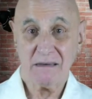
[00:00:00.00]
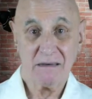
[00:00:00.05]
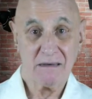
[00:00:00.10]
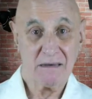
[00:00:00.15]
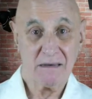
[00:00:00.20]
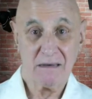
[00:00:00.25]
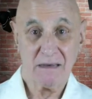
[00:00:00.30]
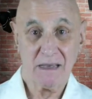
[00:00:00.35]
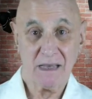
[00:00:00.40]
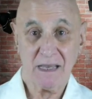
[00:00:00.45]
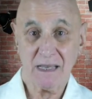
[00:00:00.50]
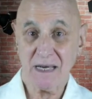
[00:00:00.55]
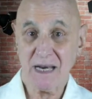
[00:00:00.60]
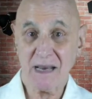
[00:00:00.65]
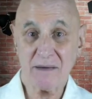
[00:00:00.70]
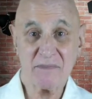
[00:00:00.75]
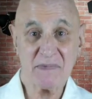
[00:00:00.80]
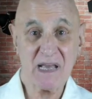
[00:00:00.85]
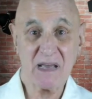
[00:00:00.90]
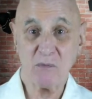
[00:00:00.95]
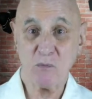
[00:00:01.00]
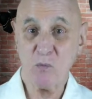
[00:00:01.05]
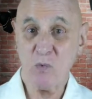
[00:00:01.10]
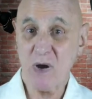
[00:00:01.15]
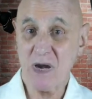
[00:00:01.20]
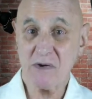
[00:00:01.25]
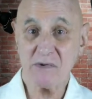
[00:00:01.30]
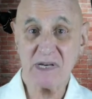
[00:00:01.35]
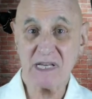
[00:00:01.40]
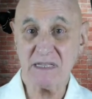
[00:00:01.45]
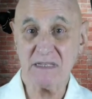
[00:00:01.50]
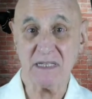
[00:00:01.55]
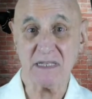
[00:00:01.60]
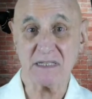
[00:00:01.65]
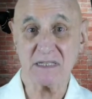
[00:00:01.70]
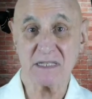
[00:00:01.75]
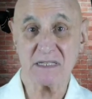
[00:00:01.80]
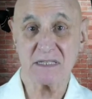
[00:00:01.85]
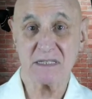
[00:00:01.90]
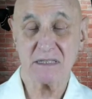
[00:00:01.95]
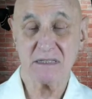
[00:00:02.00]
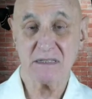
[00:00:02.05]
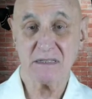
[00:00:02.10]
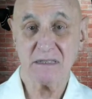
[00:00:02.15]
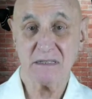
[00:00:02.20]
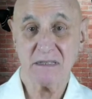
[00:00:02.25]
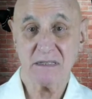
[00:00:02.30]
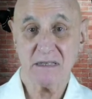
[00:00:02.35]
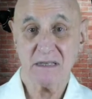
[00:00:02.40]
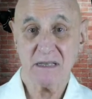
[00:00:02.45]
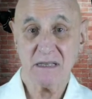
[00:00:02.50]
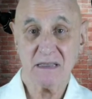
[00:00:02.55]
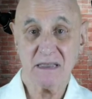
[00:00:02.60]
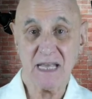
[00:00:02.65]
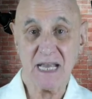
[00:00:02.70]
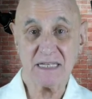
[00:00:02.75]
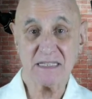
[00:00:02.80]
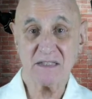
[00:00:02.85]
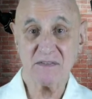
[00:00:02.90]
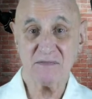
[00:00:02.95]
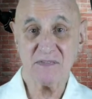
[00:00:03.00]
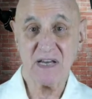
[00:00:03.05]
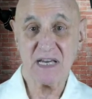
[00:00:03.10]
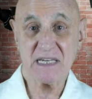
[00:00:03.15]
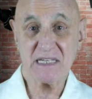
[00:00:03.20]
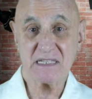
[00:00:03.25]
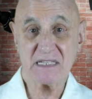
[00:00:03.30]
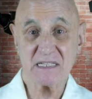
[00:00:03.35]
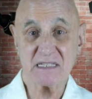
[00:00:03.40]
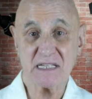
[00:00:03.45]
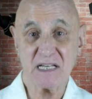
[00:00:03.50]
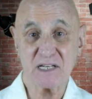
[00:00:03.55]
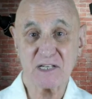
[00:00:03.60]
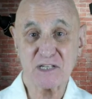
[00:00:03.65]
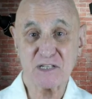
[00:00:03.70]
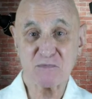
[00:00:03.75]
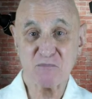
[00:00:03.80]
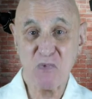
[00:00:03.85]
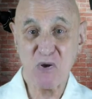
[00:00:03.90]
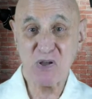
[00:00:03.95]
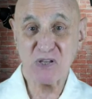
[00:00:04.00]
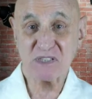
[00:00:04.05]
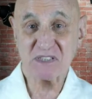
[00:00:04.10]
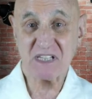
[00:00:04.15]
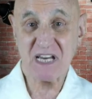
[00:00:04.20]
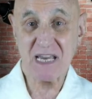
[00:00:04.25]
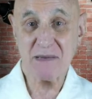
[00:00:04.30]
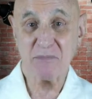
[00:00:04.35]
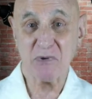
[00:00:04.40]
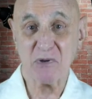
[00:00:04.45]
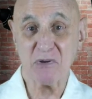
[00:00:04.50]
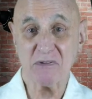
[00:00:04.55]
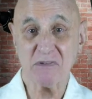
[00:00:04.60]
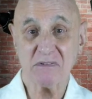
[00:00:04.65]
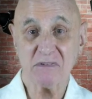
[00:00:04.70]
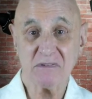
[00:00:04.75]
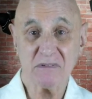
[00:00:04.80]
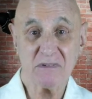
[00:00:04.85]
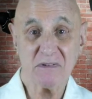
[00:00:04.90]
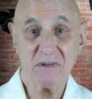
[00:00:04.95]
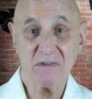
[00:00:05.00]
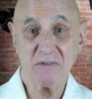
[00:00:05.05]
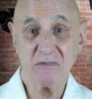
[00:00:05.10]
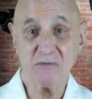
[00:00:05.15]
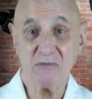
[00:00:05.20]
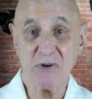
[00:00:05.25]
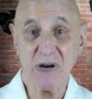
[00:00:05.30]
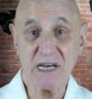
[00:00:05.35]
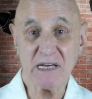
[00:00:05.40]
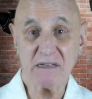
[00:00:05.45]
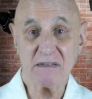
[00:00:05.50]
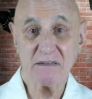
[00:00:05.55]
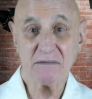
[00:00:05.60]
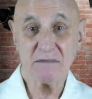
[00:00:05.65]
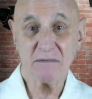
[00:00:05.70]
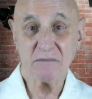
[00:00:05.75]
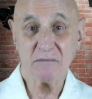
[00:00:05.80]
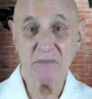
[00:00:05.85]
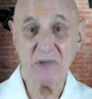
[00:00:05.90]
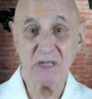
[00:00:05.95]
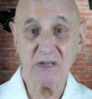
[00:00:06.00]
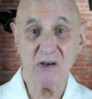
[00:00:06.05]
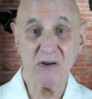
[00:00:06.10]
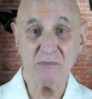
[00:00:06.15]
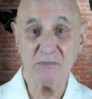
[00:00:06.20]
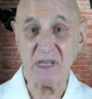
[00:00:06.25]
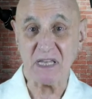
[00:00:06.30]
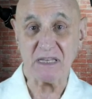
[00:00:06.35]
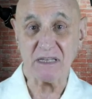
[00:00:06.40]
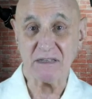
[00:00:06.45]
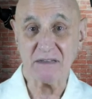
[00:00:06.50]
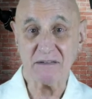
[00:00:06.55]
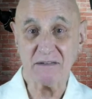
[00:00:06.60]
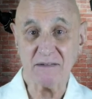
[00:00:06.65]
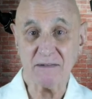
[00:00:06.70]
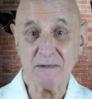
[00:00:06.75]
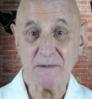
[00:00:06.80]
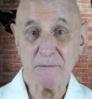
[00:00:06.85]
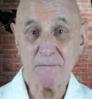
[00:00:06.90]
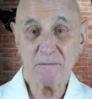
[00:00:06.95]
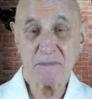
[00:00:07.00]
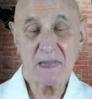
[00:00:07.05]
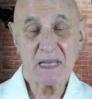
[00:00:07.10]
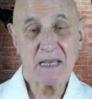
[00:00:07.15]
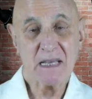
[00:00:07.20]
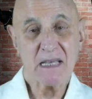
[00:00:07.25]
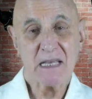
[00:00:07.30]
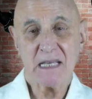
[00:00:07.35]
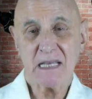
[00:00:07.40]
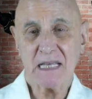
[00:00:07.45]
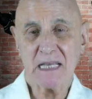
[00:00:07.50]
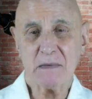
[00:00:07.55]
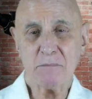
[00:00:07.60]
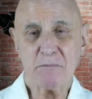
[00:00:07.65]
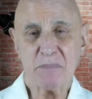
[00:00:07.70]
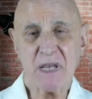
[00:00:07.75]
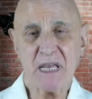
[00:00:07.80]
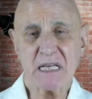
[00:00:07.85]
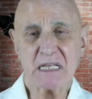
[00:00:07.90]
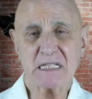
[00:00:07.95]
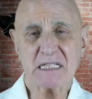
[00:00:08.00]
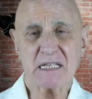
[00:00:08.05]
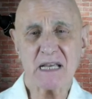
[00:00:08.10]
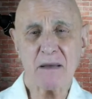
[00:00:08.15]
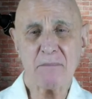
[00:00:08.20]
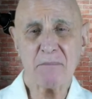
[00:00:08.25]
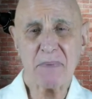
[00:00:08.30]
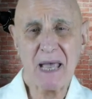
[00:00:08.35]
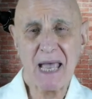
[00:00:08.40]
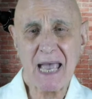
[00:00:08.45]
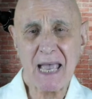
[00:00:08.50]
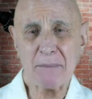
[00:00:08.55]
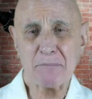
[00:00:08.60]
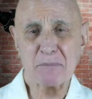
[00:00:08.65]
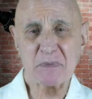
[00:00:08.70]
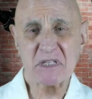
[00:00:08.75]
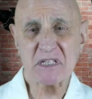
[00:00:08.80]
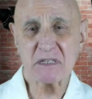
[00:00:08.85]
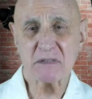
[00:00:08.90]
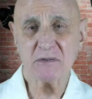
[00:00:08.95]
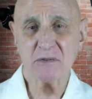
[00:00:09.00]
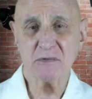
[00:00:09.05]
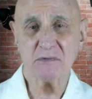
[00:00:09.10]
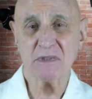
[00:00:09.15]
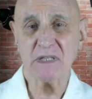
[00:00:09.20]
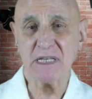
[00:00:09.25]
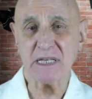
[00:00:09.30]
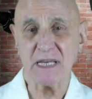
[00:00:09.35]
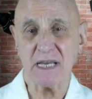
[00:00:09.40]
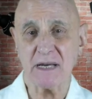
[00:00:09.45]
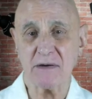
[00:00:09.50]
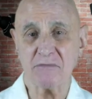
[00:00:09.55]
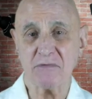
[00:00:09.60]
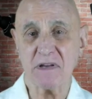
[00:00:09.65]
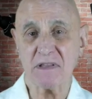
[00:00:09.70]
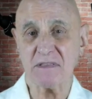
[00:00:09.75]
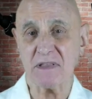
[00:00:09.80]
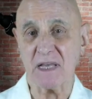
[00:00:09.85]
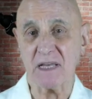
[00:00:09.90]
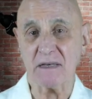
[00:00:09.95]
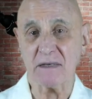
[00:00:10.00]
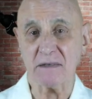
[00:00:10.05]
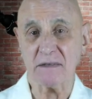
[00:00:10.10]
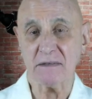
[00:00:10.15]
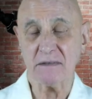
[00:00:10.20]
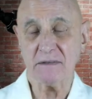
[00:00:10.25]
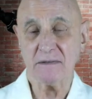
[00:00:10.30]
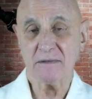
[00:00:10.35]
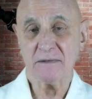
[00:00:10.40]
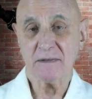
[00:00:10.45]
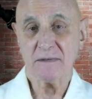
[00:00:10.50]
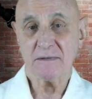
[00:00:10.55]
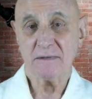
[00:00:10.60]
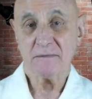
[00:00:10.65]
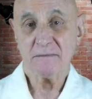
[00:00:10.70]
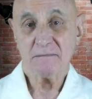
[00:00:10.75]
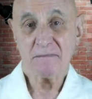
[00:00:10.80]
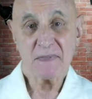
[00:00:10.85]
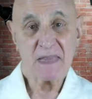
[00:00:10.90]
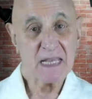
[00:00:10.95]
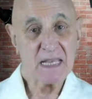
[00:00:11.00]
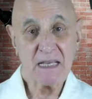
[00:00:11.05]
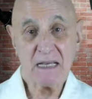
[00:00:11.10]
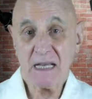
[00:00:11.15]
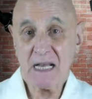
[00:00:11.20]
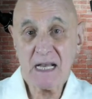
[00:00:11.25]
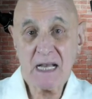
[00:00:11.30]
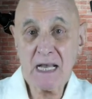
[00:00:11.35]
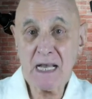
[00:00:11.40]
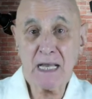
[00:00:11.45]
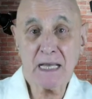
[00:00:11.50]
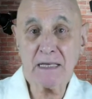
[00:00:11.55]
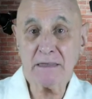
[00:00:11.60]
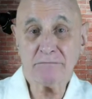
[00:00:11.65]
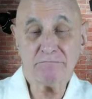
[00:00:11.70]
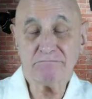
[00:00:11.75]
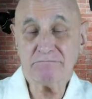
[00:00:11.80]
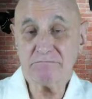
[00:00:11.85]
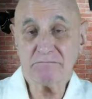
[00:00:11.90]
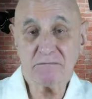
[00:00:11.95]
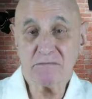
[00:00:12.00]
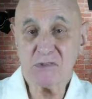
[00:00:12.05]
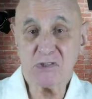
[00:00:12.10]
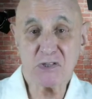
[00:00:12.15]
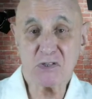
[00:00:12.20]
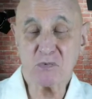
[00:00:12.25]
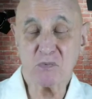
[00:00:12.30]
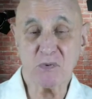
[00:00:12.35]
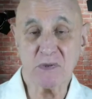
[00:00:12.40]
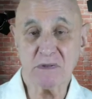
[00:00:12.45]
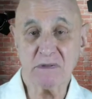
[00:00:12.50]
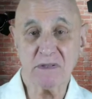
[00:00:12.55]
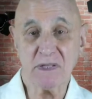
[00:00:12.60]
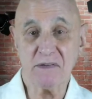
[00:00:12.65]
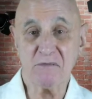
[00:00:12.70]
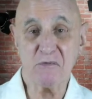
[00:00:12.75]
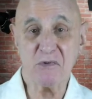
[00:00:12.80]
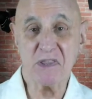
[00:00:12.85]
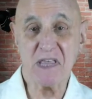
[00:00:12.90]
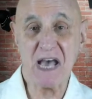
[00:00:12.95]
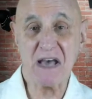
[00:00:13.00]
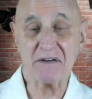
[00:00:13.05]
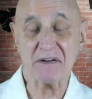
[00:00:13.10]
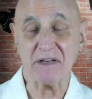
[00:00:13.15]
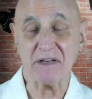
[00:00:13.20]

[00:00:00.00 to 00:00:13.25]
And I'm not wearing this. That device is on a small table right below me. It picks up absolutely everything. I just wouldn't live without it.